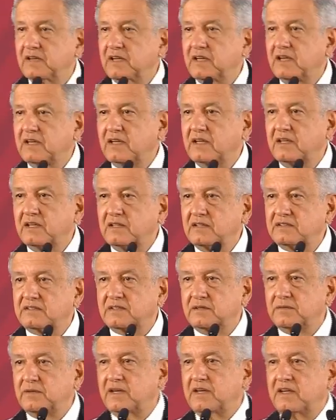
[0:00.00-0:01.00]
Yes,
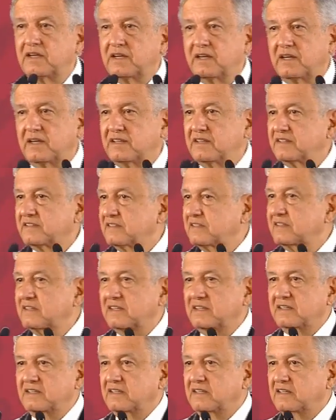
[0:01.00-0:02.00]
always
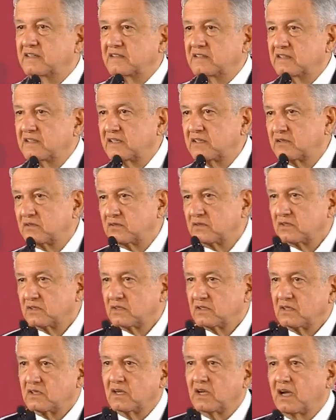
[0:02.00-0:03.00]
we will
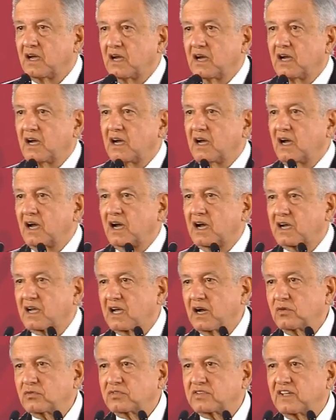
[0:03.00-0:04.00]
destine the money
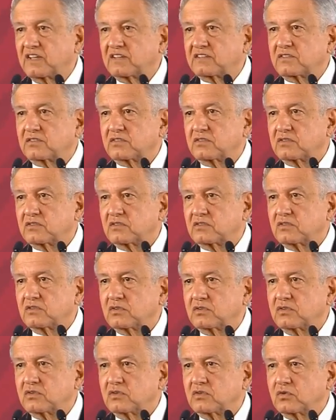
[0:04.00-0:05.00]
to
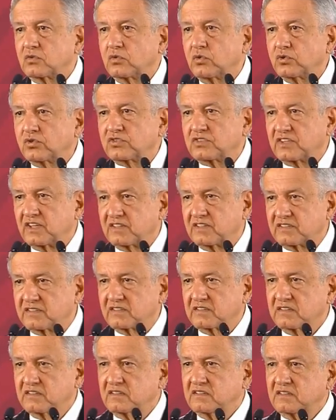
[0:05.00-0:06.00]
causes
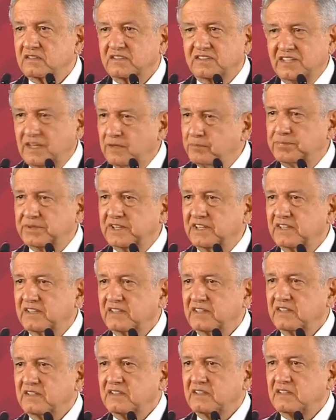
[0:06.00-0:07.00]
that are just,
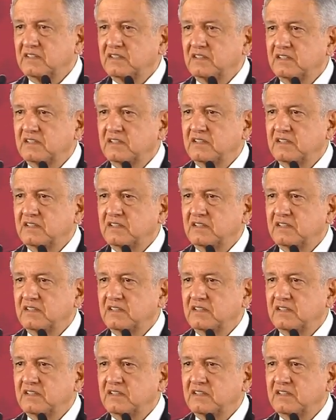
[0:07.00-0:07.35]
always.